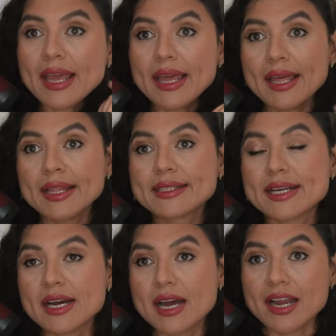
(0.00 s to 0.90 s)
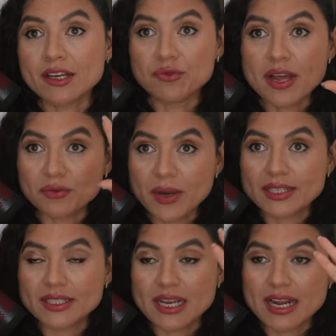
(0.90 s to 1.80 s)
and I
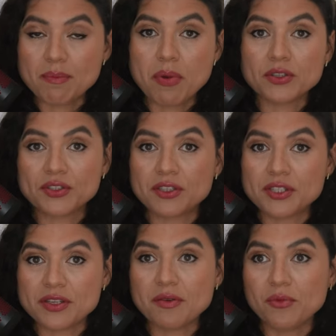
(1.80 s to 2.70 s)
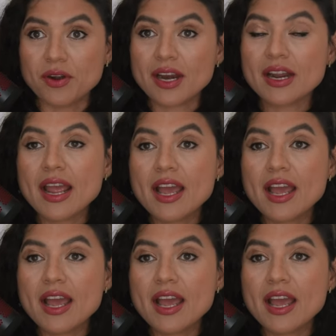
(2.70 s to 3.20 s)
read like a poster somewhere.